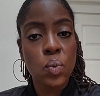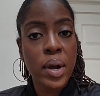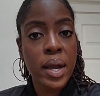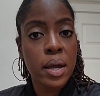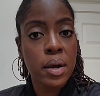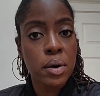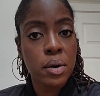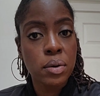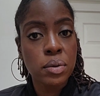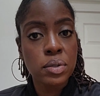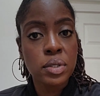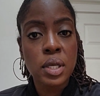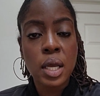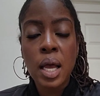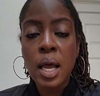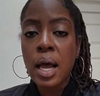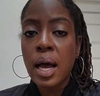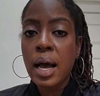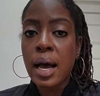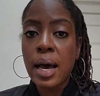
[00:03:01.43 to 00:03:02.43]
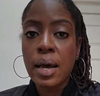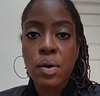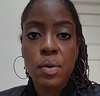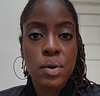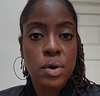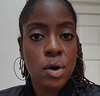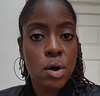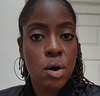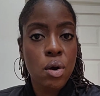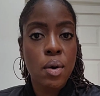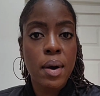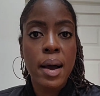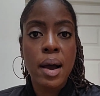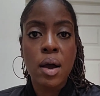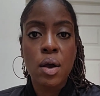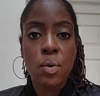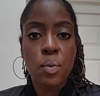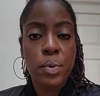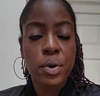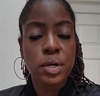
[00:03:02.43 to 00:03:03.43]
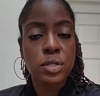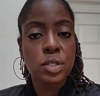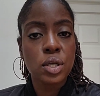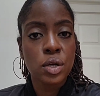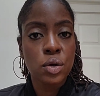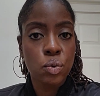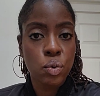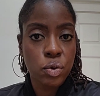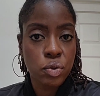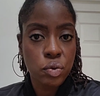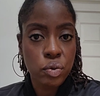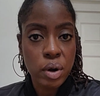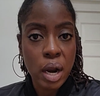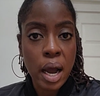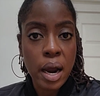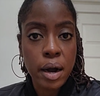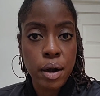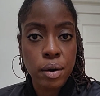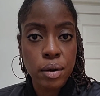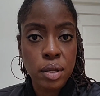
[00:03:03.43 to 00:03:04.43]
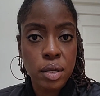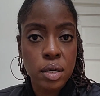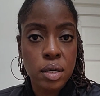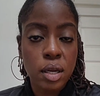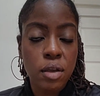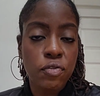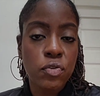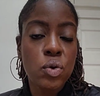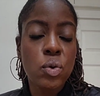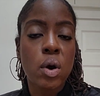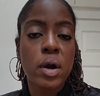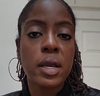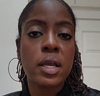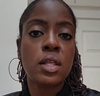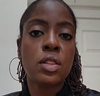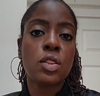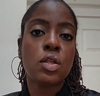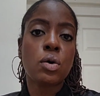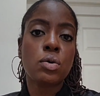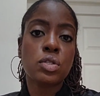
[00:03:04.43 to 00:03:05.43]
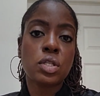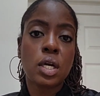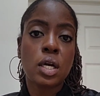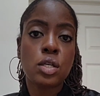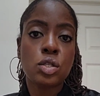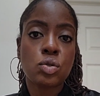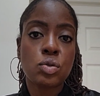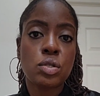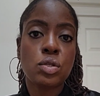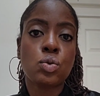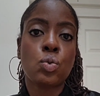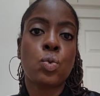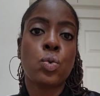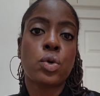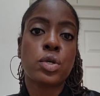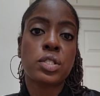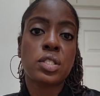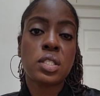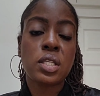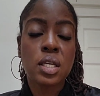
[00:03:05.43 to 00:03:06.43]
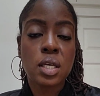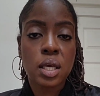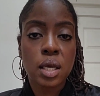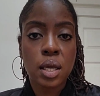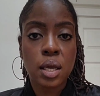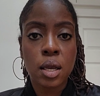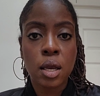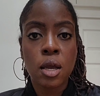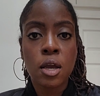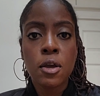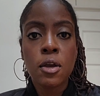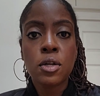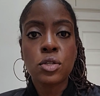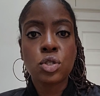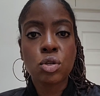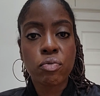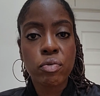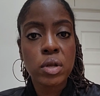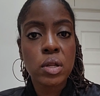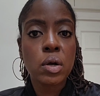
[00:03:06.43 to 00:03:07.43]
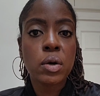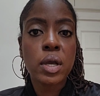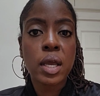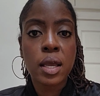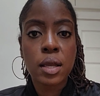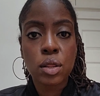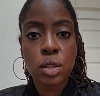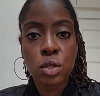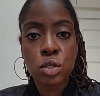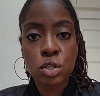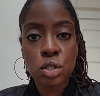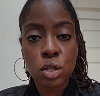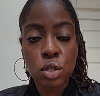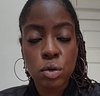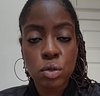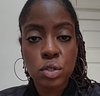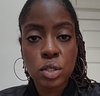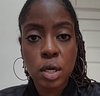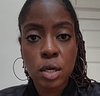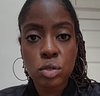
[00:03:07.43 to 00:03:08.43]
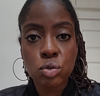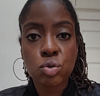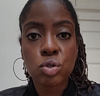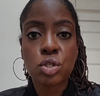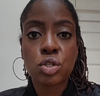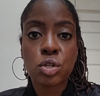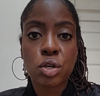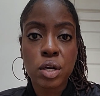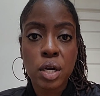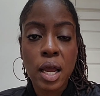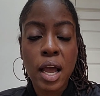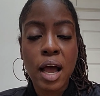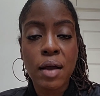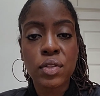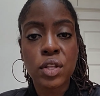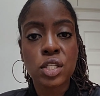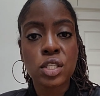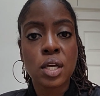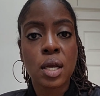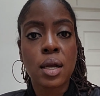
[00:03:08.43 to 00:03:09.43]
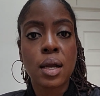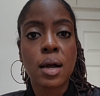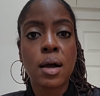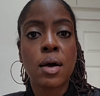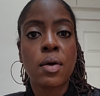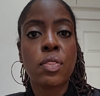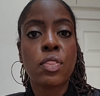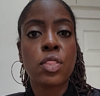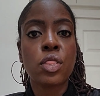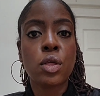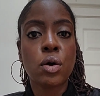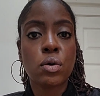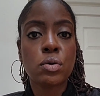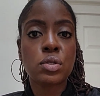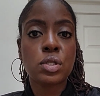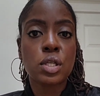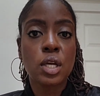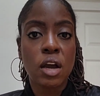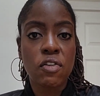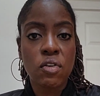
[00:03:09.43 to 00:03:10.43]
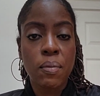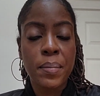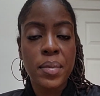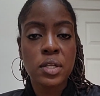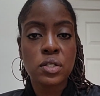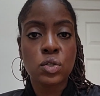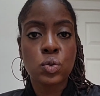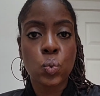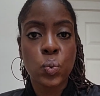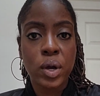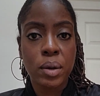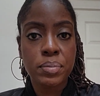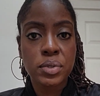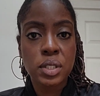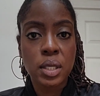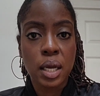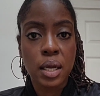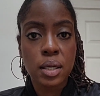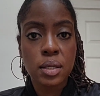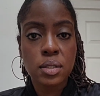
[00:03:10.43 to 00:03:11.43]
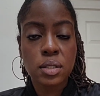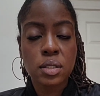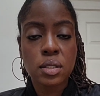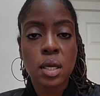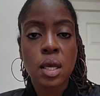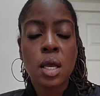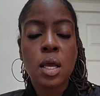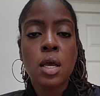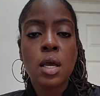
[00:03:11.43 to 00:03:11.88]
Wales. I don't know how it works in Northern Ireland. If you are in those countries or seeking to relocate to those countries, you're going to have to check out those governments' websites.